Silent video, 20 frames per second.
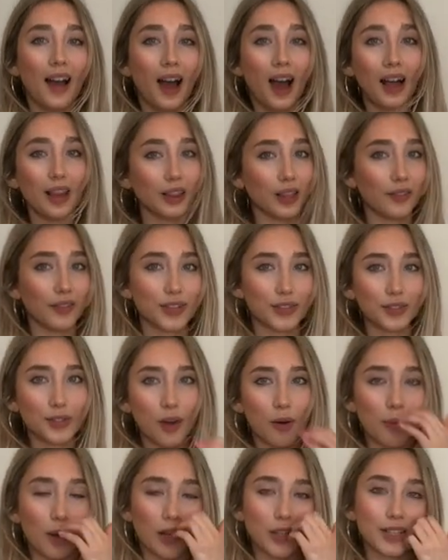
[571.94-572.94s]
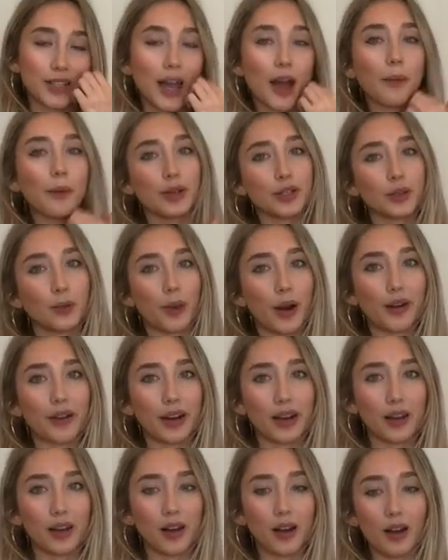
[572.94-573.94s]
I love it so much, can't wait to wear
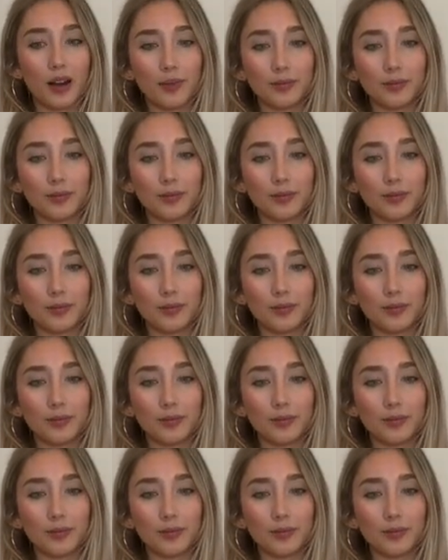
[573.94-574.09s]
it